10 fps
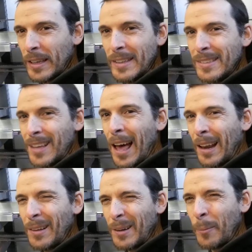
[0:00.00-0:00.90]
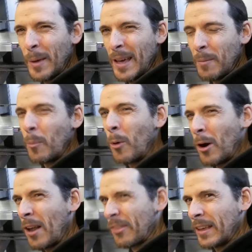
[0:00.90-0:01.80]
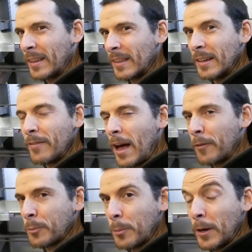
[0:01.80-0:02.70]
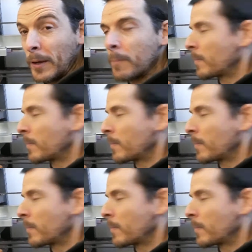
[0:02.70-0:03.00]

inside a little bit more, I think, than a valve spring.